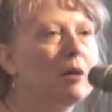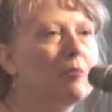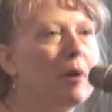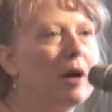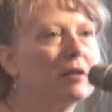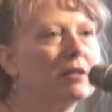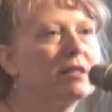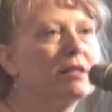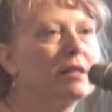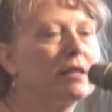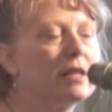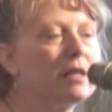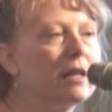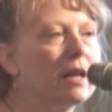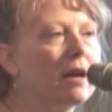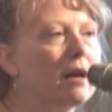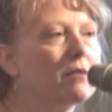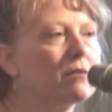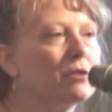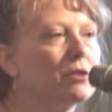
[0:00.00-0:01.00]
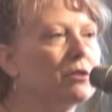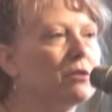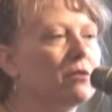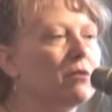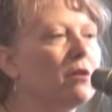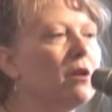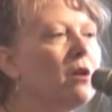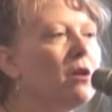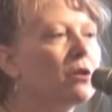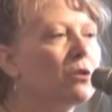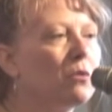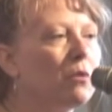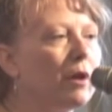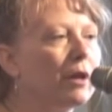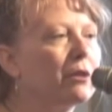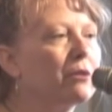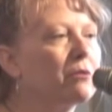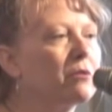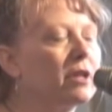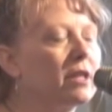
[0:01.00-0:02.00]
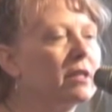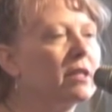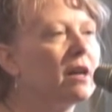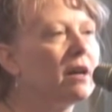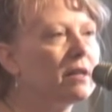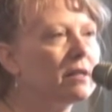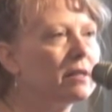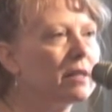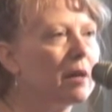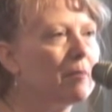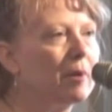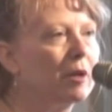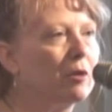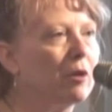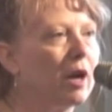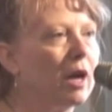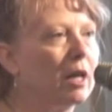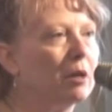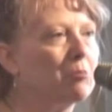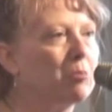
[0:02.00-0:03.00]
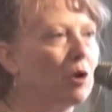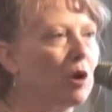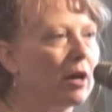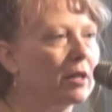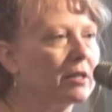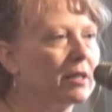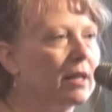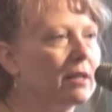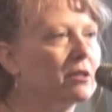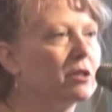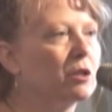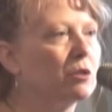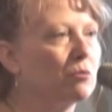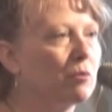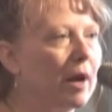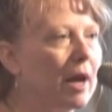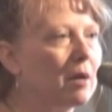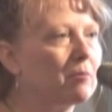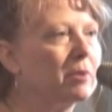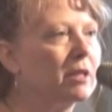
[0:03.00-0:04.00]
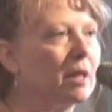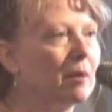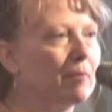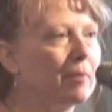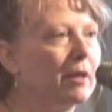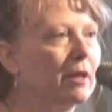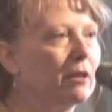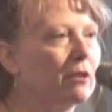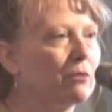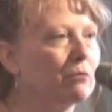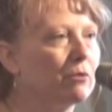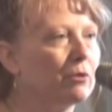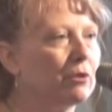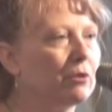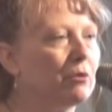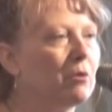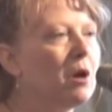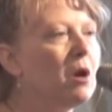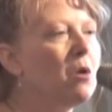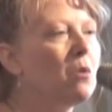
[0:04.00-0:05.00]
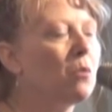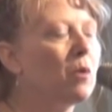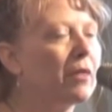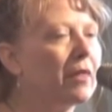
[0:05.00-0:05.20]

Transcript: about City Council going through this undemocratic process to ram something through